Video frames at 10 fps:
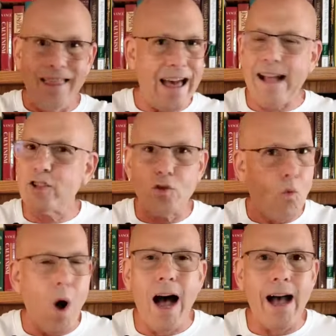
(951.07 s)
That's
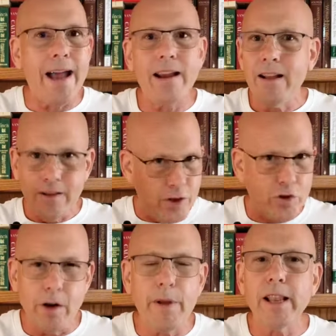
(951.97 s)
why
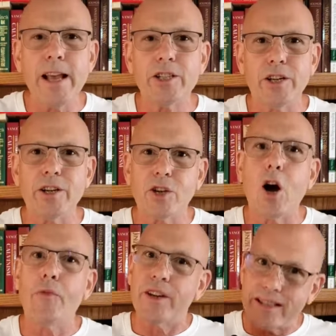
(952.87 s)
the tribulation is
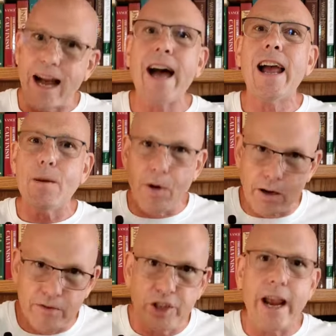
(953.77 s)
called the time
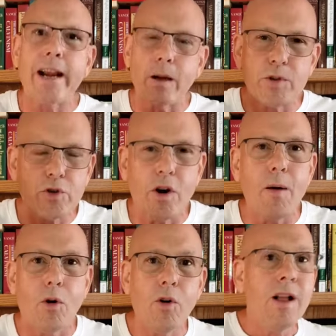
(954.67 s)
of Jacob's
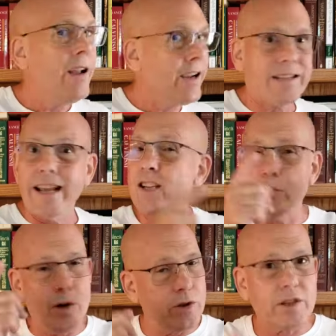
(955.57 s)
trouble, because
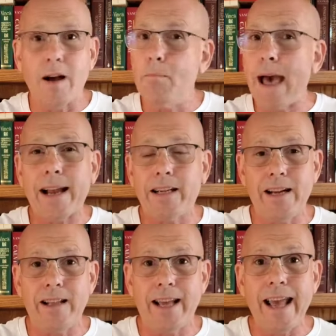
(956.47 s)
Israel's come back
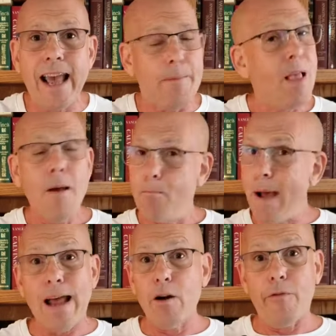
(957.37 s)
into the game.
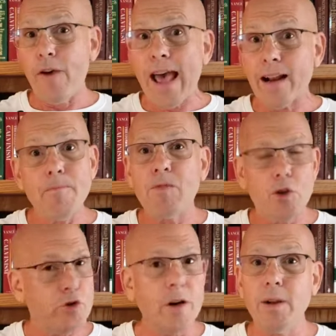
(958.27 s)
Matter of fact,
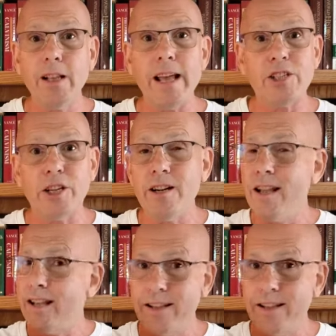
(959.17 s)
the tribulation